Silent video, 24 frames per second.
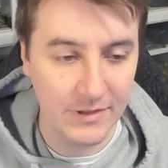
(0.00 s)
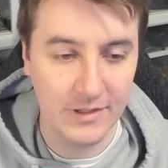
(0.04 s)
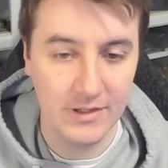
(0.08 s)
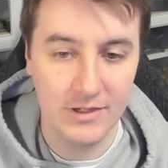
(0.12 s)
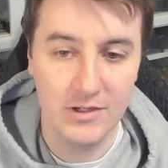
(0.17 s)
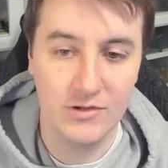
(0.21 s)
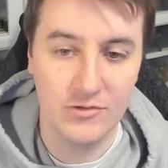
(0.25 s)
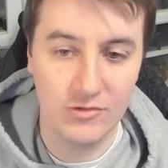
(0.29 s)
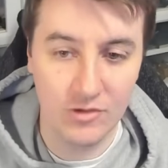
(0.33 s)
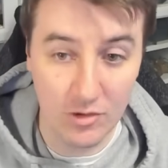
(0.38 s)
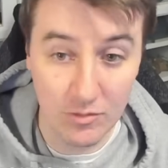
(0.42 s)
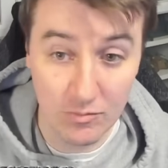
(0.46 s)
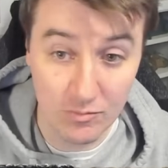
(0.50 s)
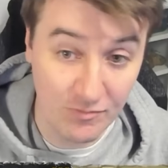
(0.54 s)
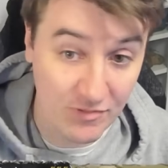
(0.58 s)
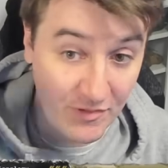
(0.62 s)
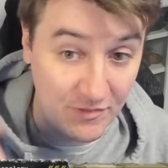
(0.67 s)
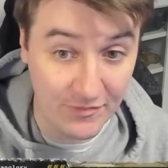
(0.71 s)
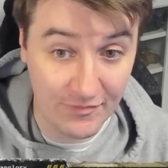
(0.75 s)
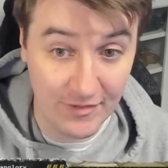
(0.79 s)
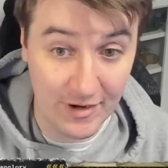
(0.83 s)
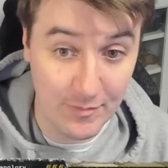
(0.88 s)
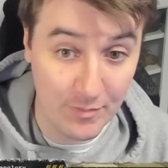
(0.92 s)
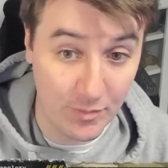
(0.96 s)
So
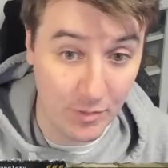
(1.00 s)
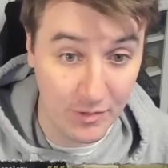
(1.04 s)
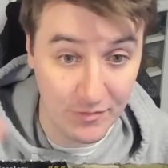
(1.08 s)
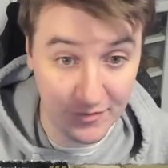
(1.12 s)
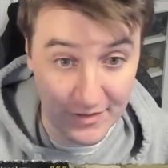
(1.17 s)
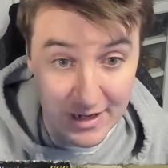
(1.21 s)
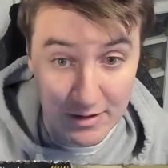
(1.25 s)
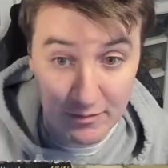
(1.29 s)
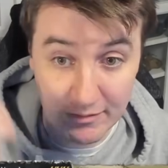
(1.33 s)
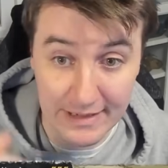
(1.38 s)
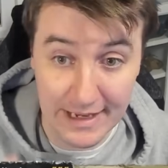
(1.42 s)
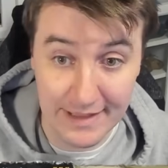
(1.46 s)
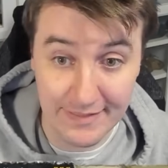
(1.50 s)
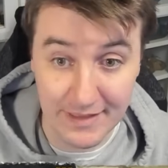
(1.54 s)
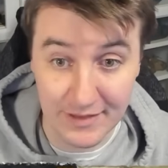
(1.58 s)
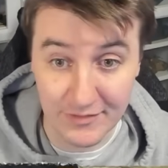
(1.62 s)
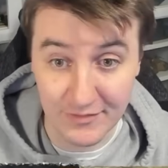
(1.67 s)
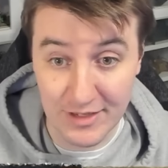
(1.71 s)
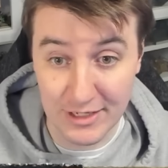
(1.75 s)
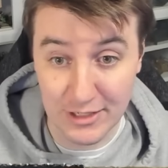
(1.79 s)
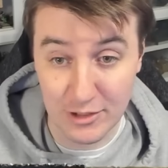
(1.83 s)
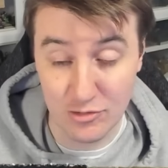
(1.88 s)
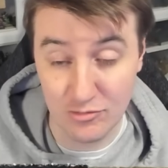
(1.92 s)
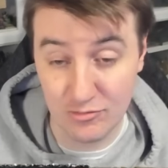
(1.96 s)
55 points out, get that
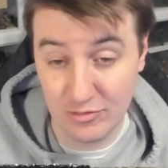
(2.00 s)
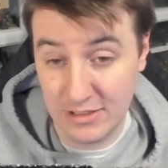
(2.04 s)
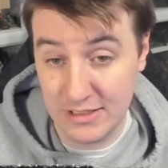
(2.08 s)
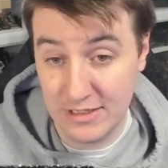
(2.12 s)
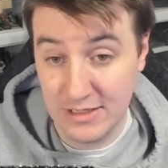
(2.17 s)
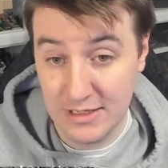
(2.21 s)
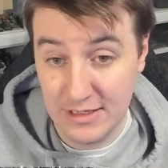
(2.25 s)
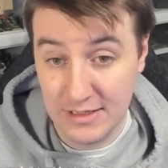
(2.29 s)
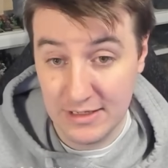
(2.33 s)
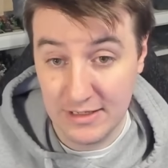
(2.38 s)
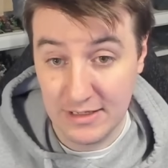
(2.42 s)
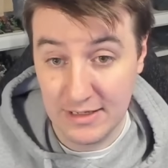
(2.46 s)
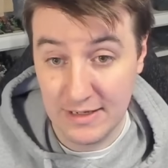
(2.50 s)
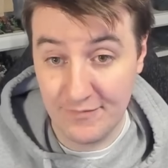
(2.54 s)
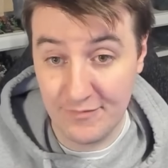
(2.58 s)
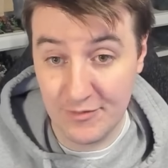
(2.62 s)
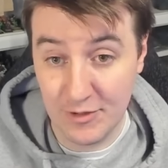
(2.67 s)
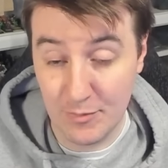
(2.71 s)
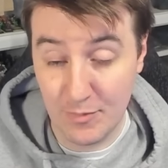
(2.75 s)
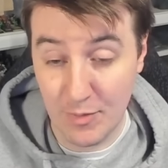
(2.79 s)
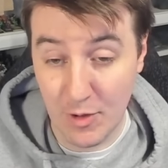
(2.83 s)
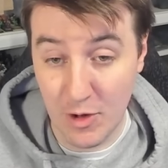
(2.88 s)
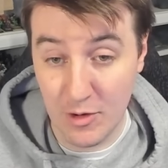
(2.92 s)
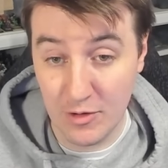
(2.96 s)
secondary. If the
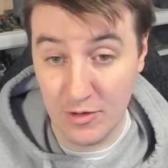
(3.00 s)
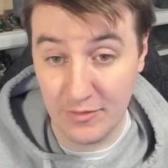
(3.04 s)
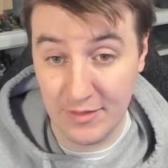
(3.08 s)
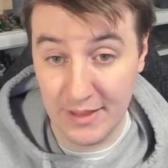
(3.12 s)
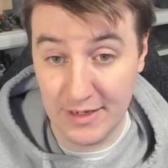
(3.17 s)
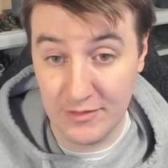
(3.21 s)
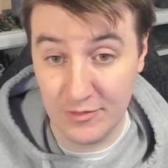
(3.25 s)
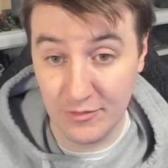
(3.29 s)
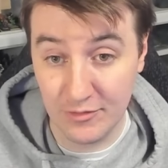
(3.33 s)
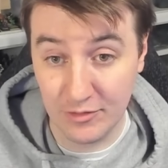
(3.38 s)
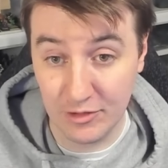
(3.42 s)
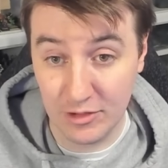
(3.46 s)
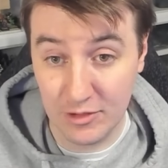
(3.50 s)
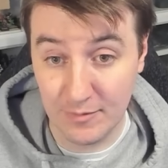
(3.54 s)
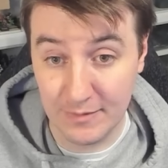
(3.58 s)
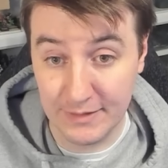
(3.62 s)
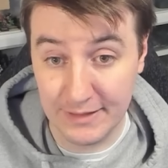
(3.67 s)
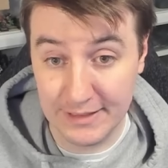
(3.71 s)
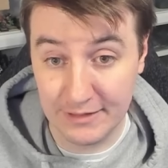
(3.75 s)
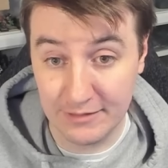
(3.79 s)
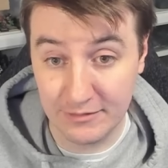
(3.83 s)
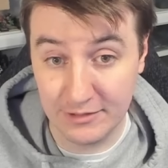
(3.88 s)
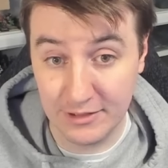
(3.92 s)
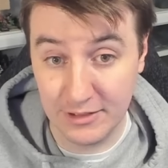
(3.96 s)
opponent then doesn't come and
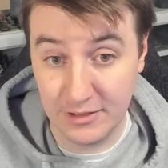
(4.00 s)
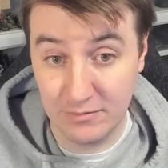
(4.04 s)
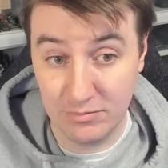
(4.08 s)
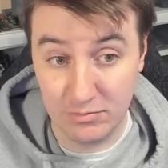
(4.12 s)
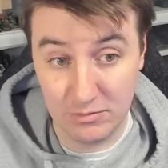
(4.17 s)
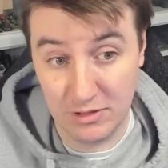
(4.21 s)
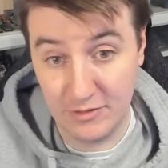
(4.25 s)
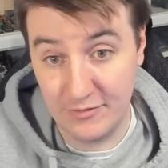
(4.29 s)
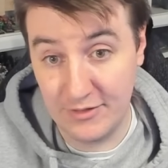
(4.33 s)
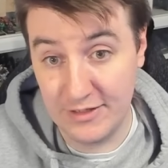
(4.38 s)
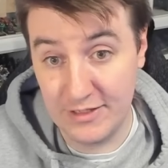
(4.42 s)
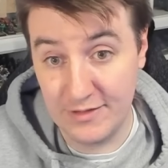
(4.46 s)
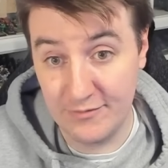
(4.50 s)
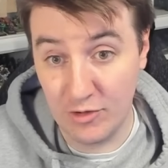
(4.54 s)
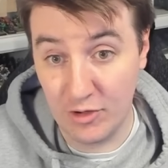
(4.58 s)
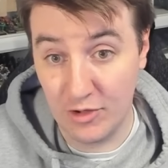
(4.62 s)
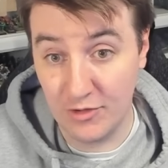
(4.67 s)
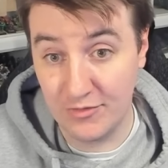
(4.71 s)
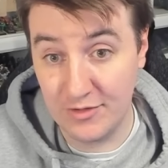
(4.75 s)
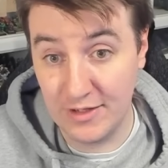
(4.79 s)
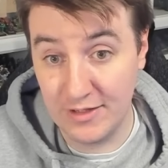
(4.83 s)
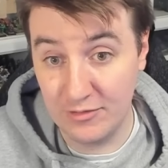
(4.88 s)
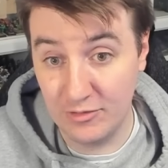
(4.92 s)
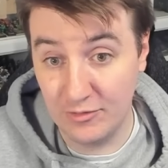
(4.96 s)
kill you, well, then you've got a
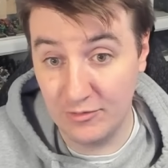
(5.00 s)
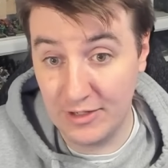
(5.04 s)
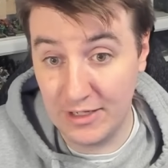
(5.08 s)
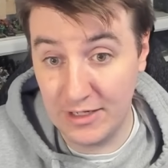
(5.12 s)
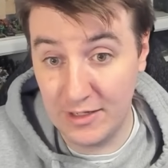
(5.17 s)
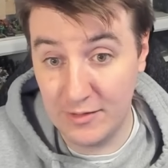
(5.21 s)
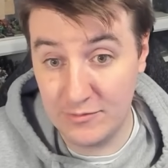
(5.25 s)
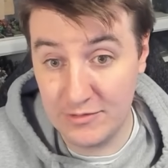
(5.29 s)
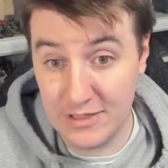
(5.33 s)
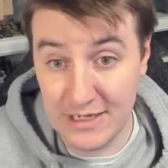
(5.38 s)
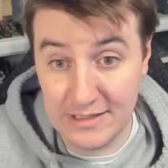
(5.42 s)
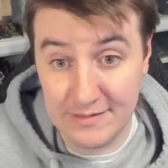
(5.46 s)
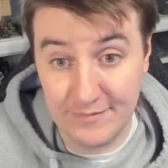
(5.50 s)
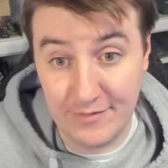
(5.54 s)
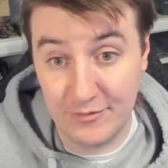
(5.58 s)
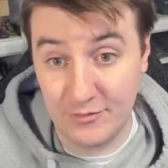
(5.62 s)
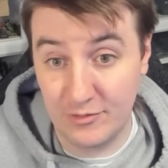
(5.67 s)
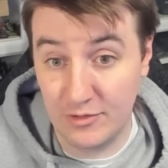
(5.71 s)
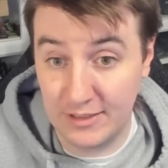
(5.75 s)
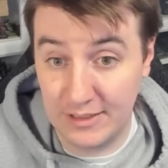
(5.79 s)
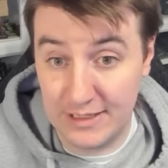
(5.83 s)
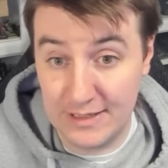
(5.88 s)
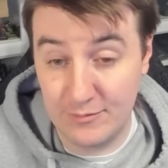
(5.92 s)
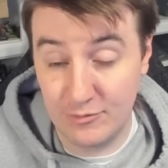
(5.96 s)
sentinel sat on an objective that's
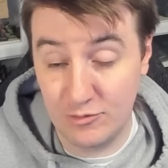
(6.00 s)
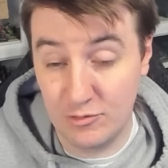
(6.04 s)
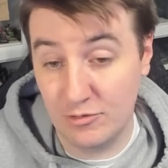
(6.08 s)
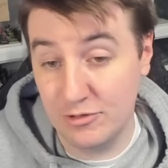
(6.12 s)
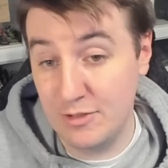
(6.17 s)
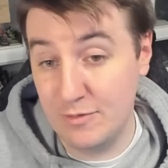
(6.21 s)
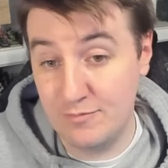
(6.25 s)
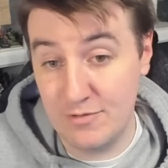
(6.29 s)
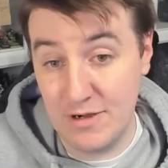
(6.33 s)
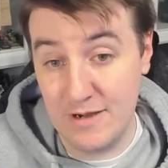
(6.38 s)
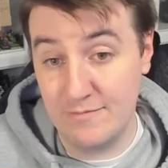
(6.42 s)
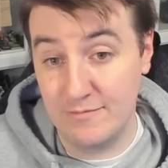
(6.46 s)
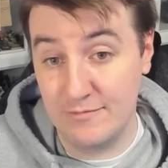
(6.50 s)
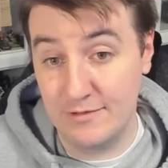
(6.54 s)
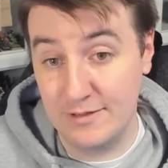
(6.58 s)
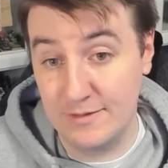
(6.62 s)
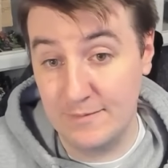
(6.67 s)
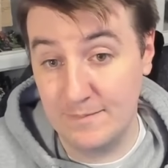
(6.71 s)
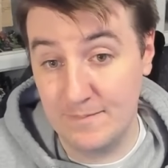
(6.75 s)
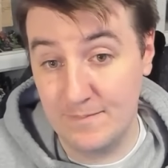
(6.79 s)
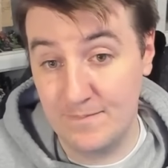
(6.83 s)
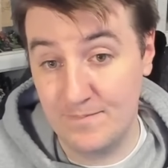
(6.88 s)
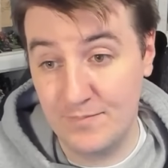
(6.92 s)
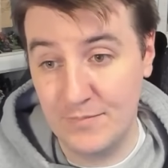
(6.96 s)
going to keep scoring your primary.
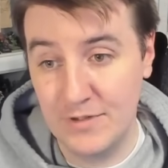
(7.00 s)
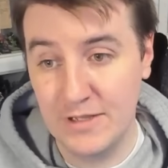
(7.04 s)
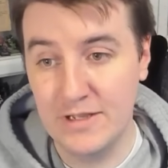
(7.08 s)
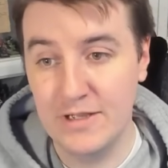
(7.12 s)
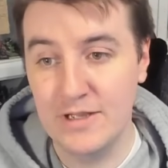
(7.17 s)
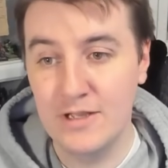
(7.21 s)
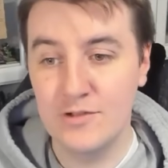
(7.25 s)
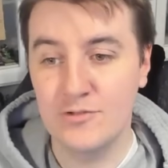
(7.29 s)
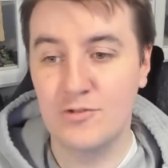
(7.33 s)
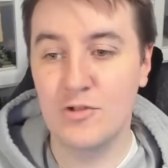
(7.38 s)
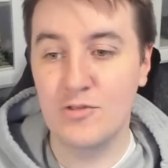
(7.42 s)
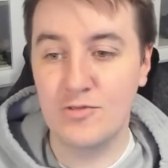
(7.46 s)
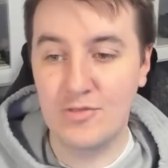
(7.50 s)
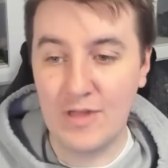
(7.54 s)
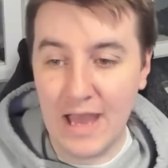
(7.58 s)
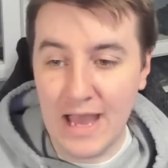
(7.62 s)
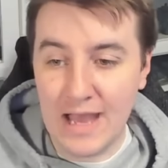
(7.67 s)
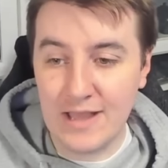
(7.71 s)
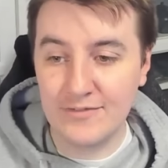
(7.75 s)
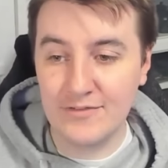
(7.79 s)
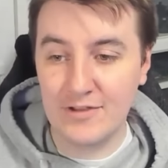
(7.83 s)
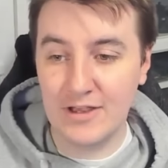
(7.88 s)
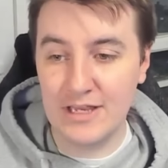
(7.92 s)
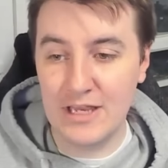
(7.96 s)
So
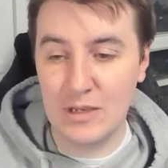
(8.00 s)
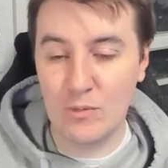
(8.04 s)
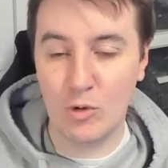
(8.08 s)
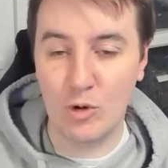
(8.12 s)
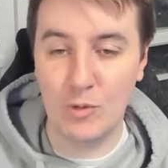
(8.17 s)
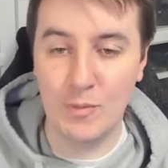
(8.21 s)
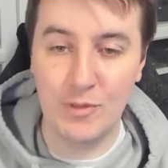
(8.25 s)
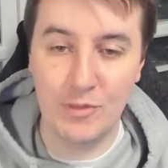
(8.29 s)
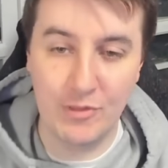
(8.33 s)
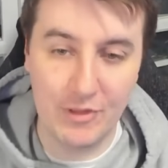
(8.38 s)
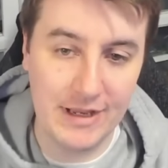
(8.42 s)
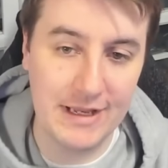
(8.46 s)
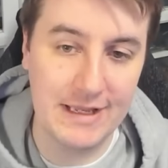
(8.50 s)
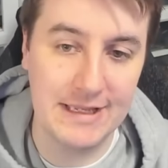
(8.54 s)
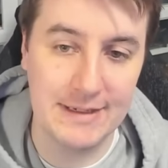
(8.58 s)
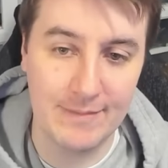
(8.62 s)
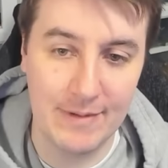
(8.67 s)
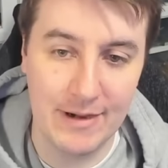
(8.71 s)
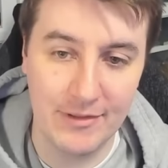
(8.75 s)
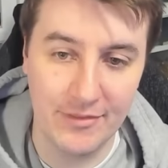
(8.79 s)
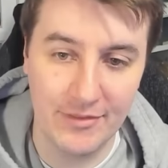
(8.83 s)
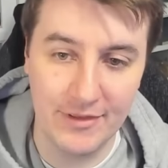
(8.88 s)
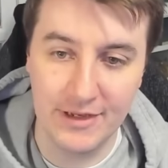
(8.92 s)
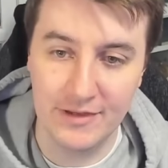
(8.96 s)
that's how you want to be thinking
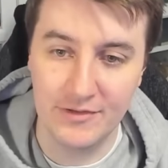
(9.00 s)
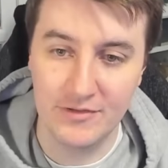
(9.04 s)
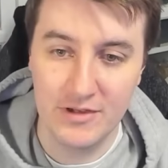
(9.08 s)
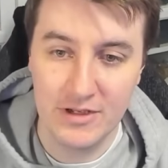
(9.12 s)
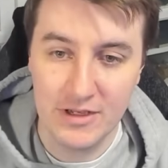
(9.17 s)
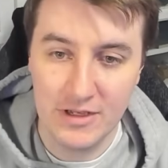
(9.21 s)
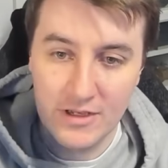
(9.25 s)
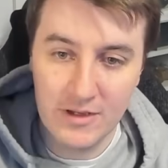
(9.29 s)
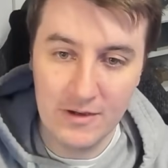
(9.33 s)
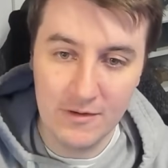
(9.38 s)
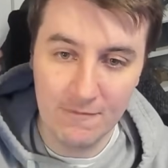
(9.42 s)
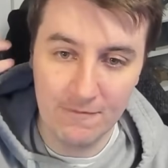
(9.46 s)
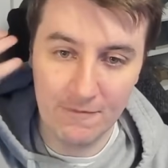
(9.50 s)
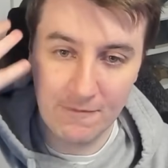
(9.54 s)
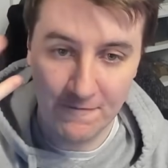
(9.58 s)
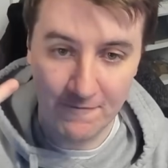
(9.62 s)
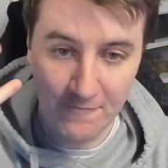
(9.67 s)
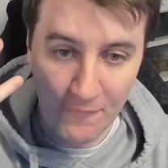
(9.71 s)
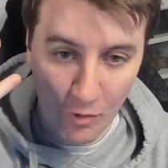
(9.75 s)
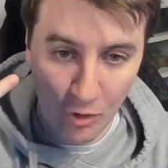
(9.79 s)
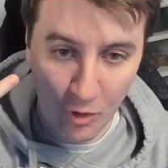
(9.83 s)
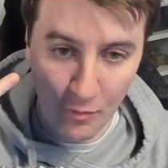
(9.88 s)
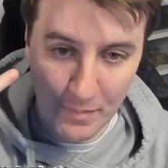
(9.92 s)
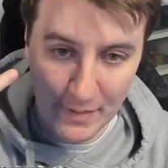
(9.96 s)
about things. The
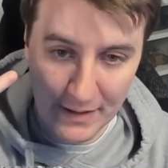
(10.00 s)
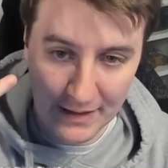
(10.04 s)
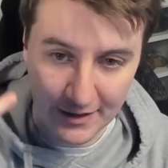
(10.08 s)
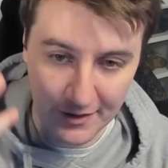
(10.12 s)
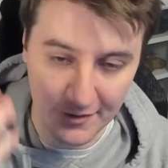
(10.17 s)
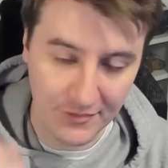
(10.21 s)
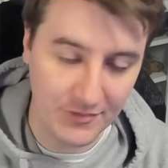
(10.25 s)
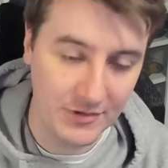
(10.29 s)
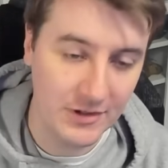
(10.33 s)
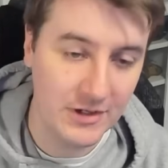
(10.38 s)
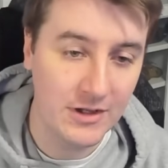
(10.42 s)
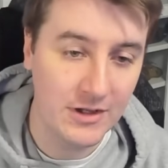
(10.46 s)
4 pillars.